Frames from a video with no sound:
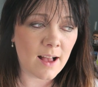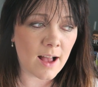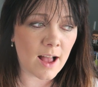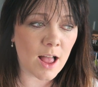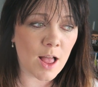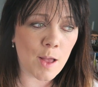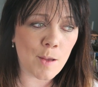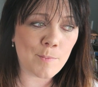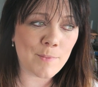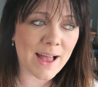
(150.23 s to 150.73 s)

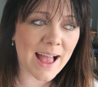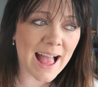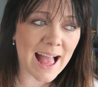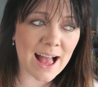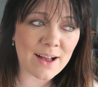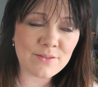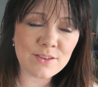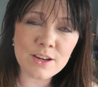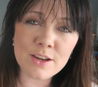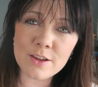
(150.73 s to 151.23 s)
Um,
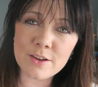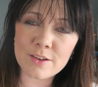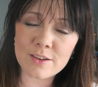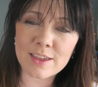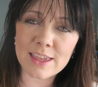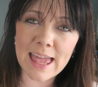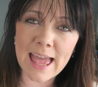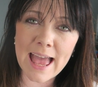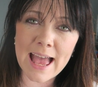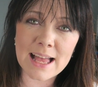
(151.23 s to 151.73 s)
have a
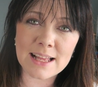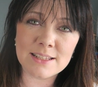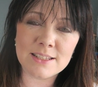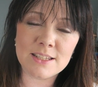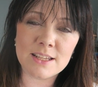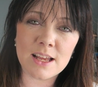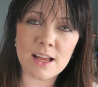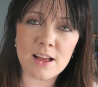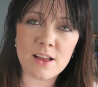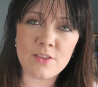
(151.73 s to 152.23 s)
look
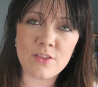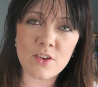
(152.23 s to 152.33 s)
at uh,